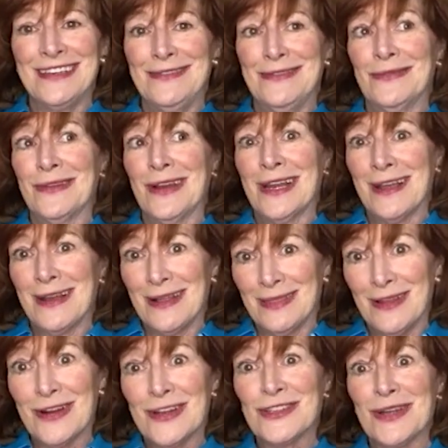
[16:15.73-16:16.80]
even running
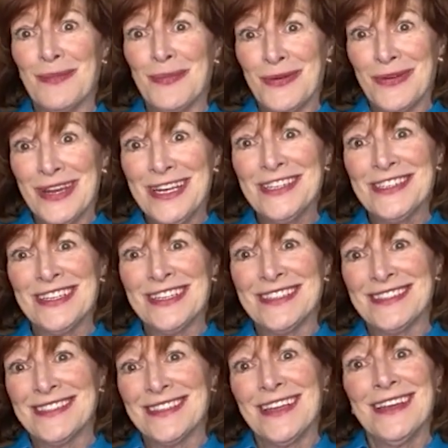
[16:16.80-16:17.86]
large
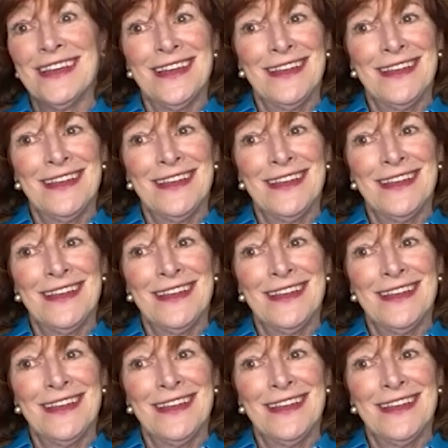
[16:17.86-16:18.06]
operations.